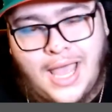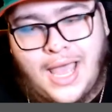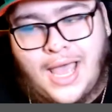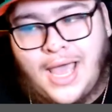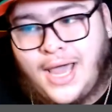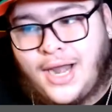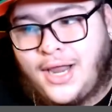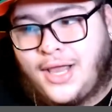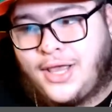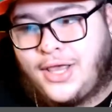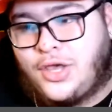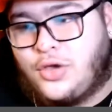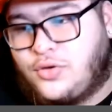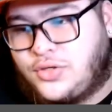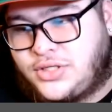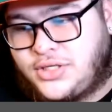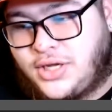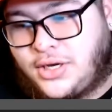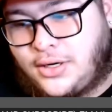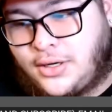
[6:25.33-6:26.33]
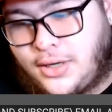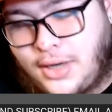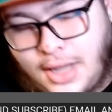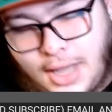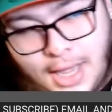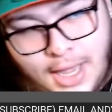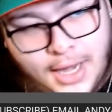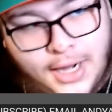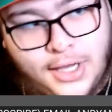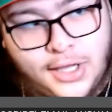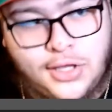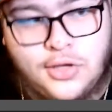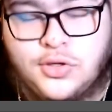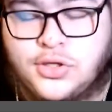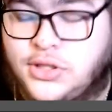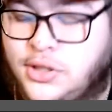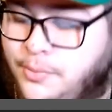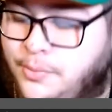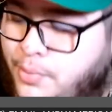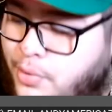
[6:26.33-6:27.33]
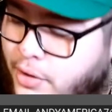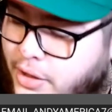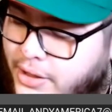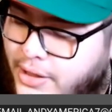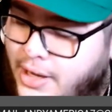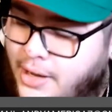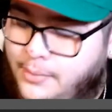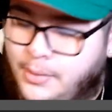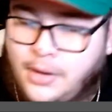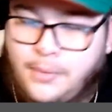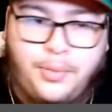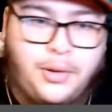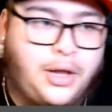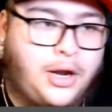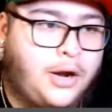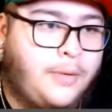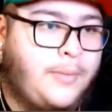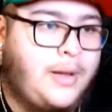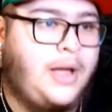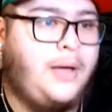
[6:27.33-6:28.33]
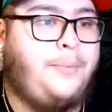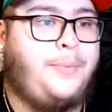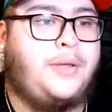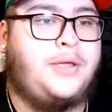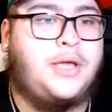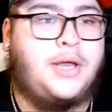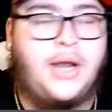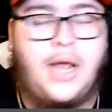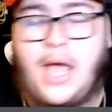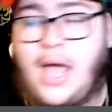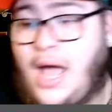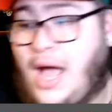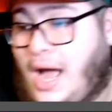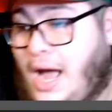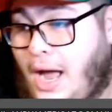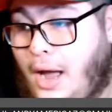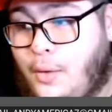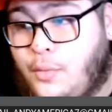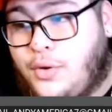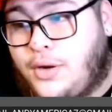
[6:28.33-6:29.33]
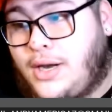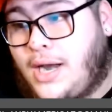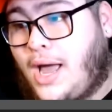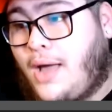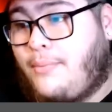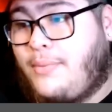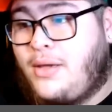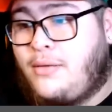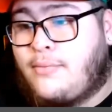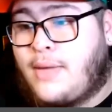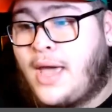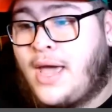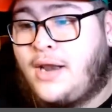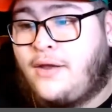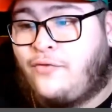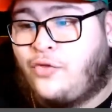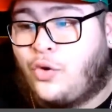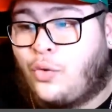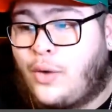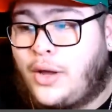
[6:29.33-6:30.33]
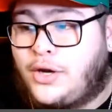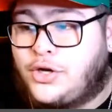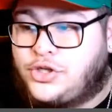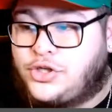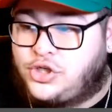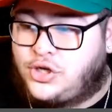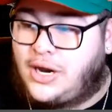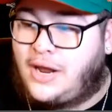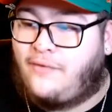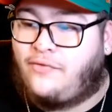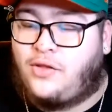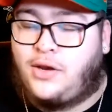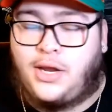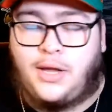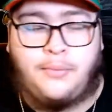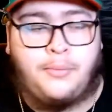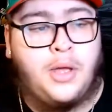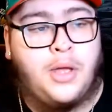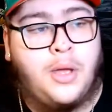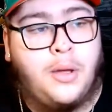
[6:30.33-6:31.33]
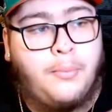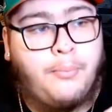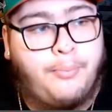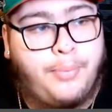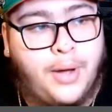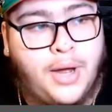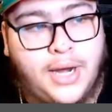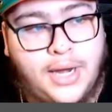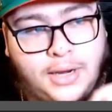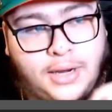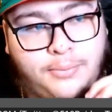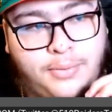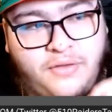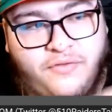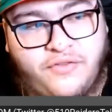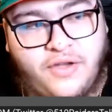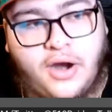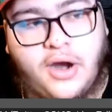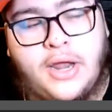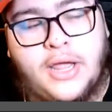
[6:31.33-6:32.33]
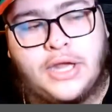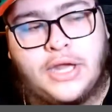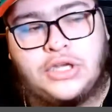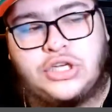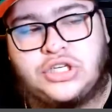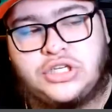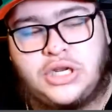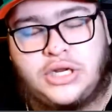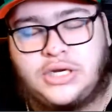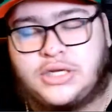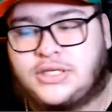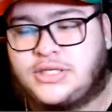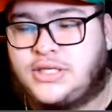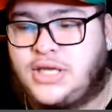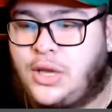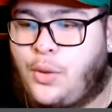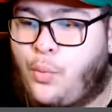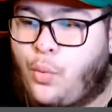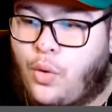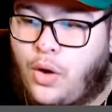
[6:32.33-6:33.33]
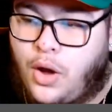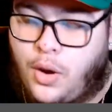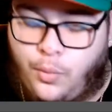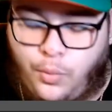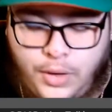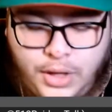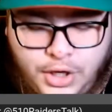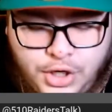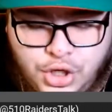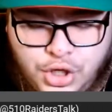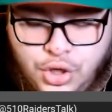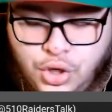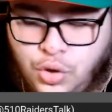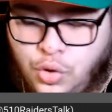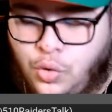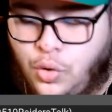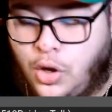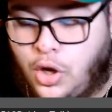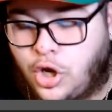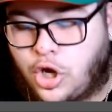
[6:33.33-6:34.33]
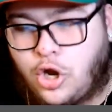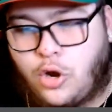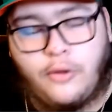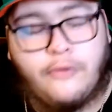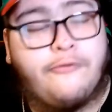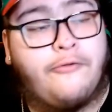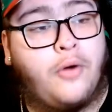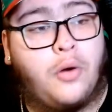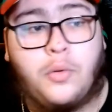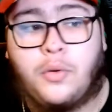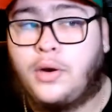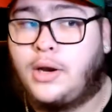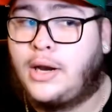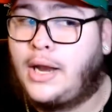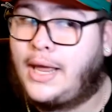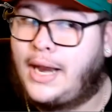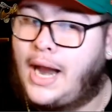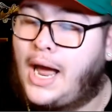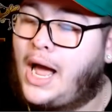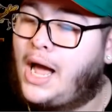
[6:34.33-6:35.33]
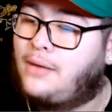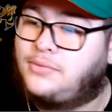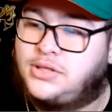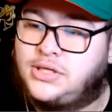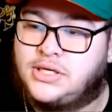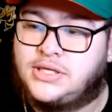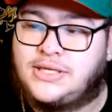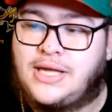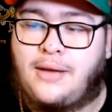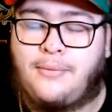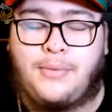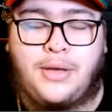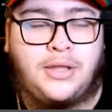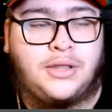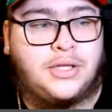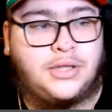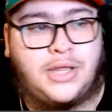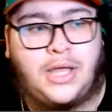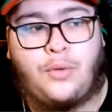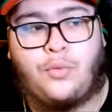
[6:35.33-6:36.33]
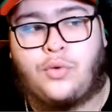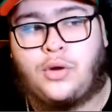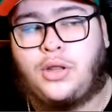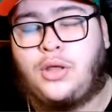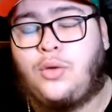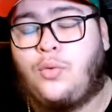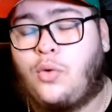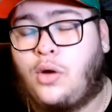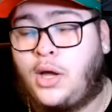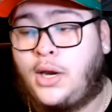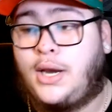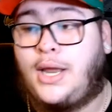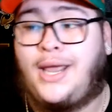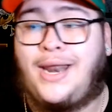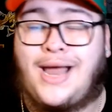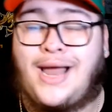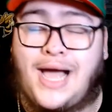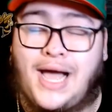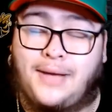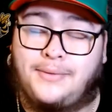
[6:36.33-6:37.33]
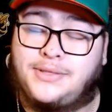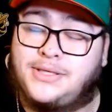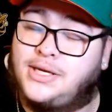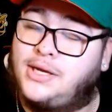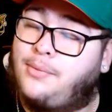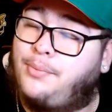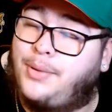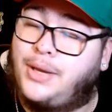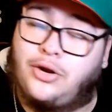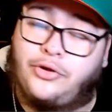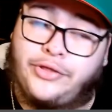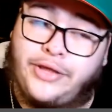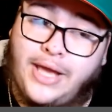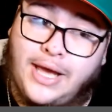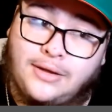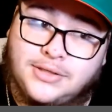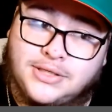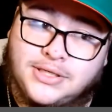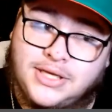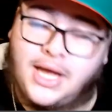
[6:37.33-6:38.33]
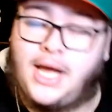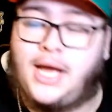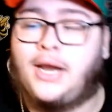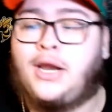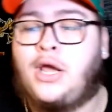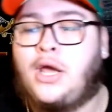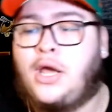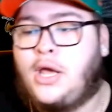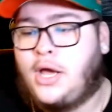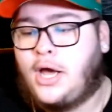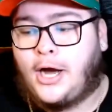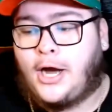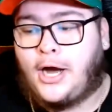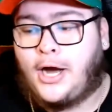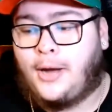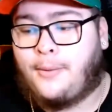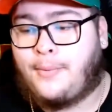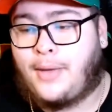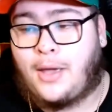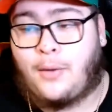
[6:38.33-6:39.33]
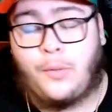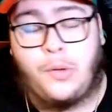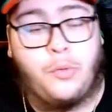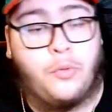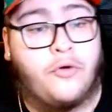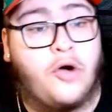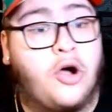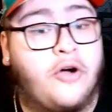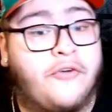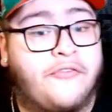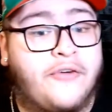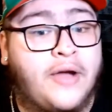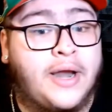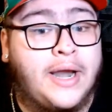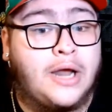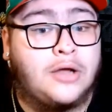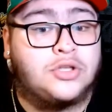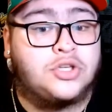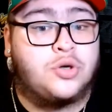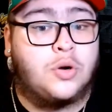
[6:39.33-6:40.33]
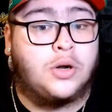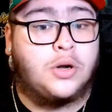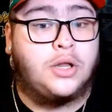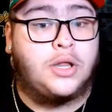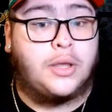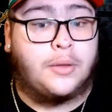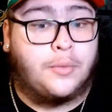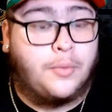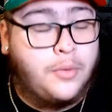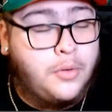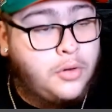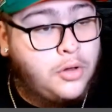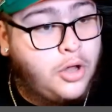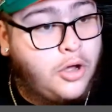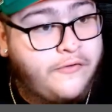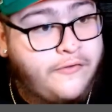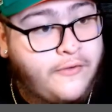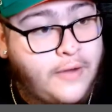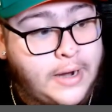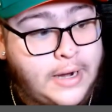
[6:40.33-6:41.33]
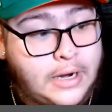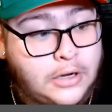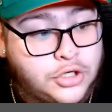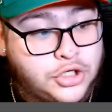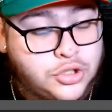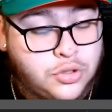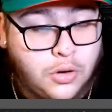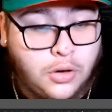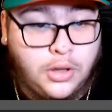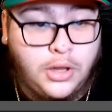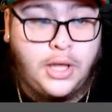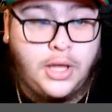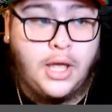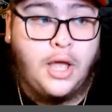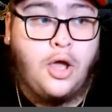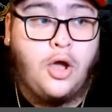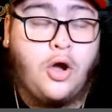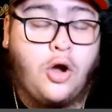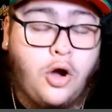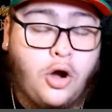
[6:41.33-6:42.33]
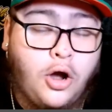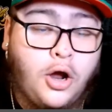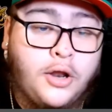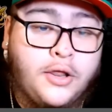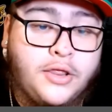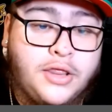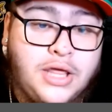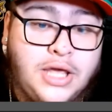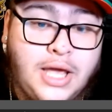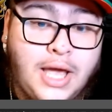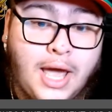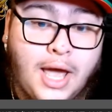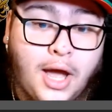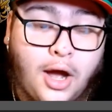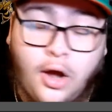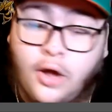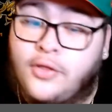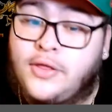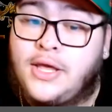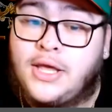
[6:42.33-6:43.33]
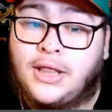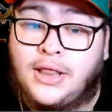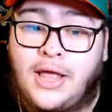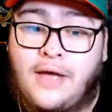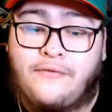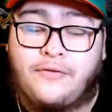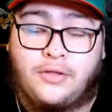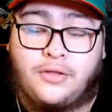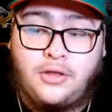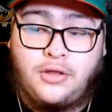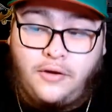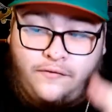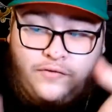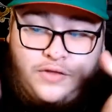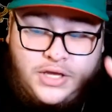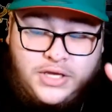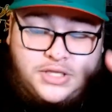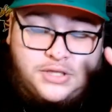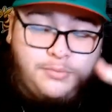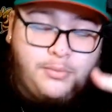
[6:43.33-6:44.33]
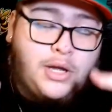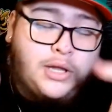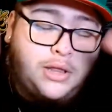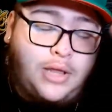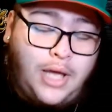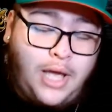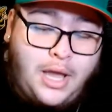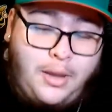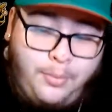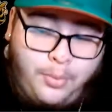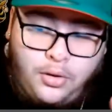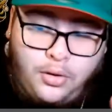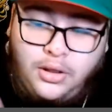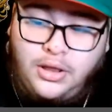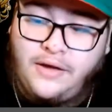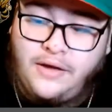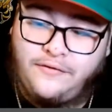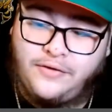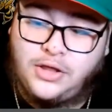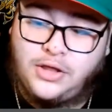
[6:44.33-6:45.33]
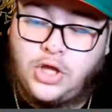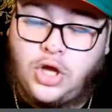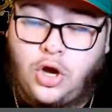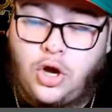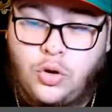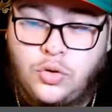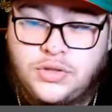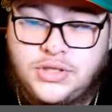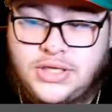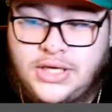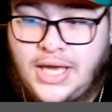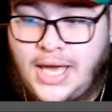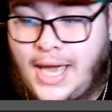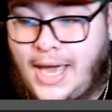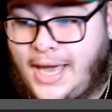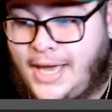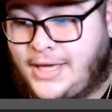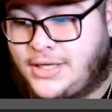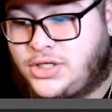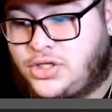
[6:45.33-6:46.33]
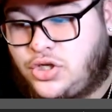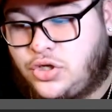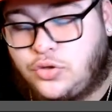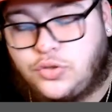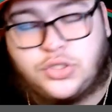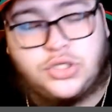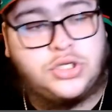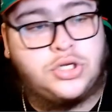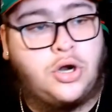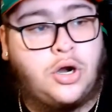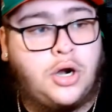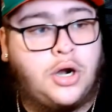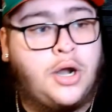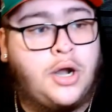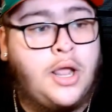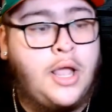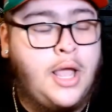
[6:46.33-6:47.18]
Out of Houston, pretty damn good player, in my opinion. I would not be mad if the Raiders drafted him, but it'd be very interesting to see what we do going forward with Nate Hobbs. Does that mean that they really want Nate Hobbs to compete on the outside? And we will all find out shortly. We will all find out shortly on the 11th of this month, April 11th, OTAs do start.